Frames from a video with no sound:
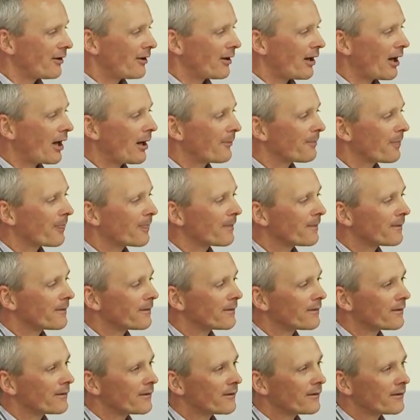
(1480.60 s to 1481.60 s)
Um,
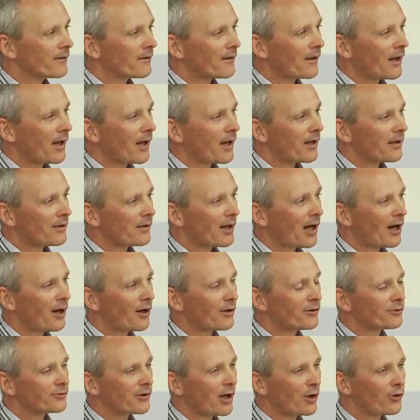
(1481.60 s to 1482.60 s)

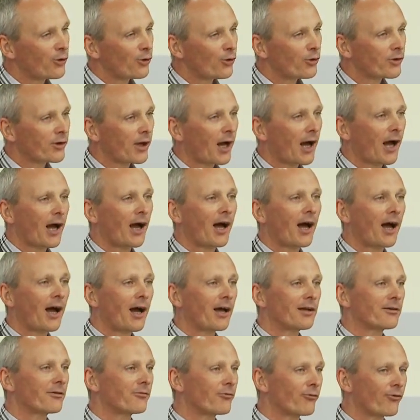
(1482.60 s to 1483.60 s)
now, now, you
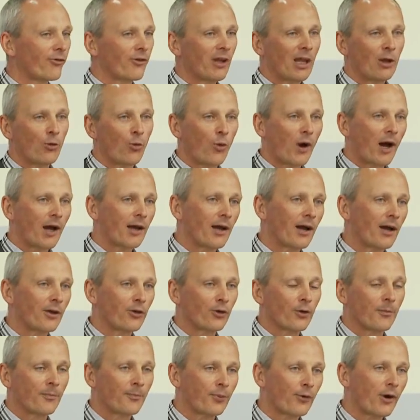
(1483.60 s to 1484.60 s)
can't rewire
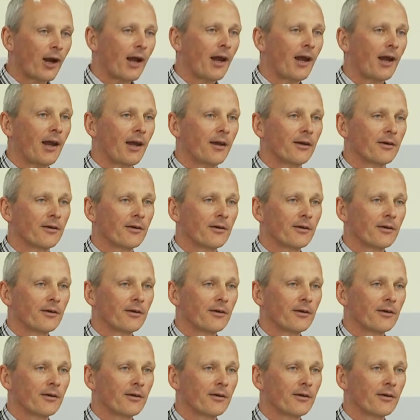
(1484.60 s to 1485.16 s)
your brain.